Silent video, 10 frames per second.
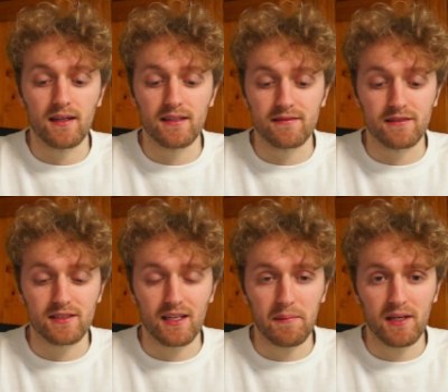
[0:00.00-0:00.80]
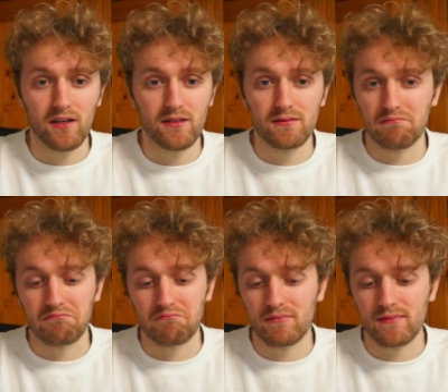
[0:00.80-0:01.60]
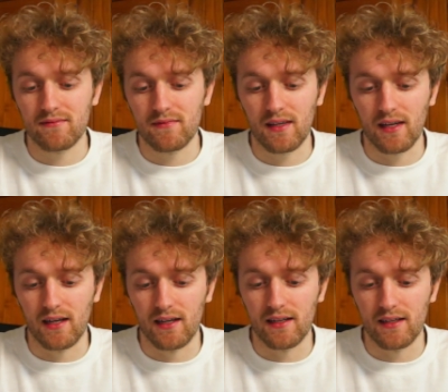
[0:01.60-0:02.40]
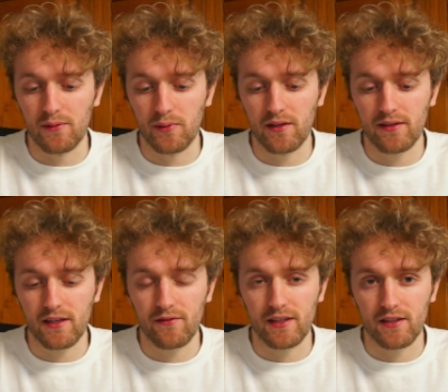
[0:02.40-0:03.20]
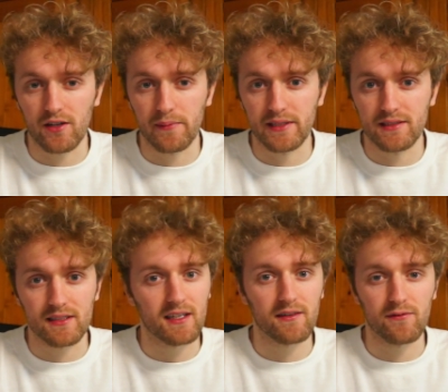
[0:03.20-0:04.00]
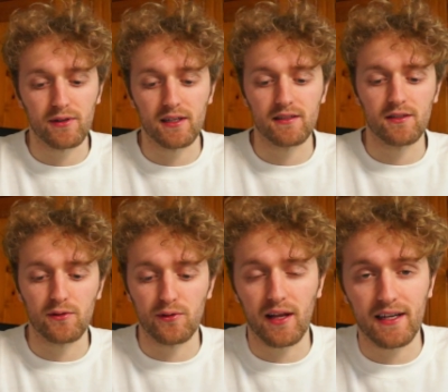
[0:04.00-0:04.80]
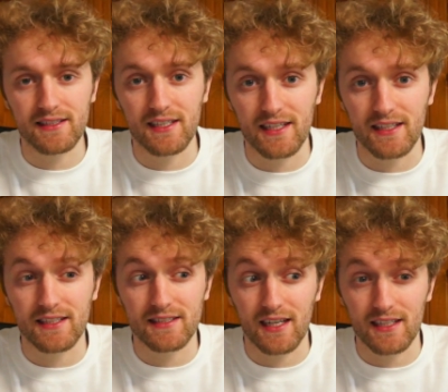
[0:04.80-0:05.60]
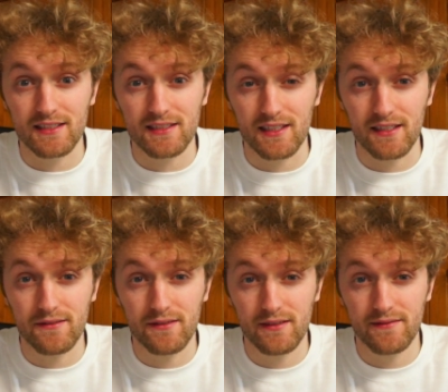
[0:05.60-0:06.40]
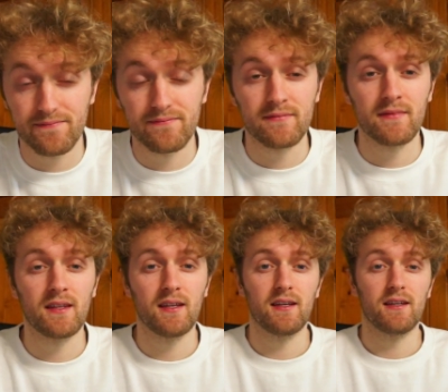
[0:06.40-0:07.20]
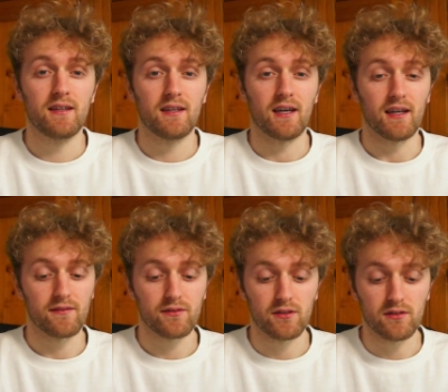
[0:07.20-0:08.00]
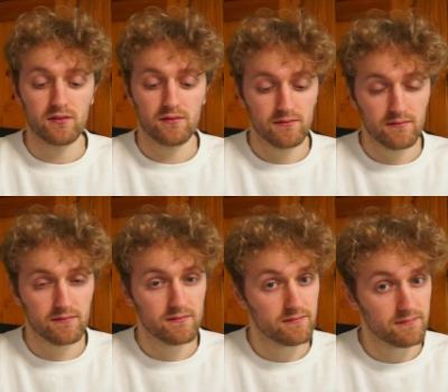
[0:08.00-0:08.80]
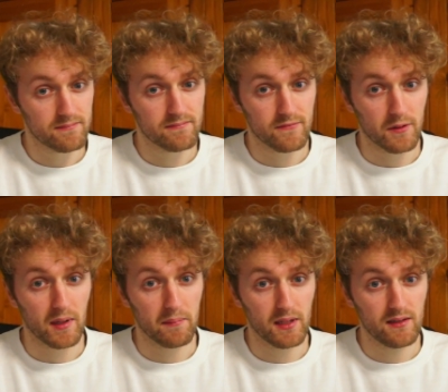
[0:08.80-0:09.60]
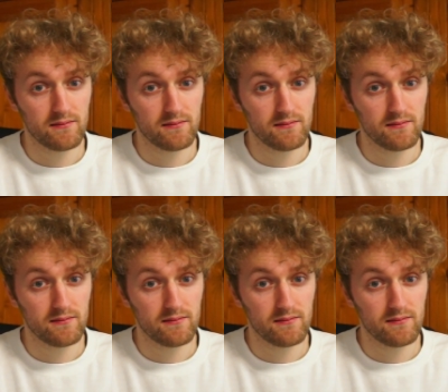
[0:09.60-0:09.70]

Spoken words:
Just let me know what you think of it in the comments. I really do like to hear this kind of stuff. And of course, remember,